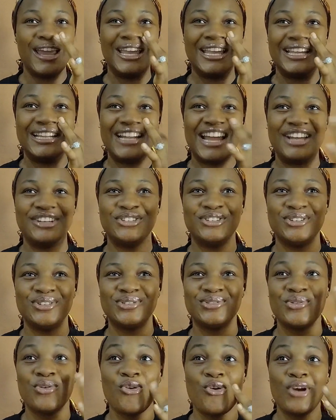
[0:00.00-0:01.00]
hey, that
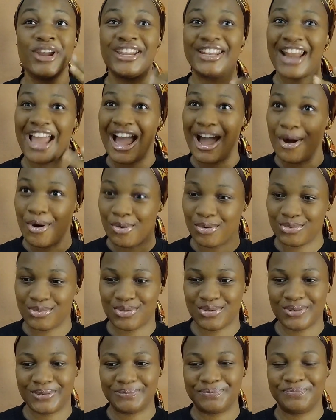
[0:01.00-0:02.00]
she's going
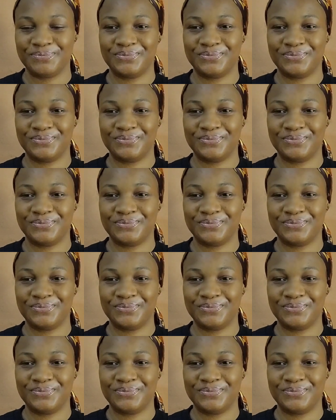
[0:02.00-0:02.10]
out.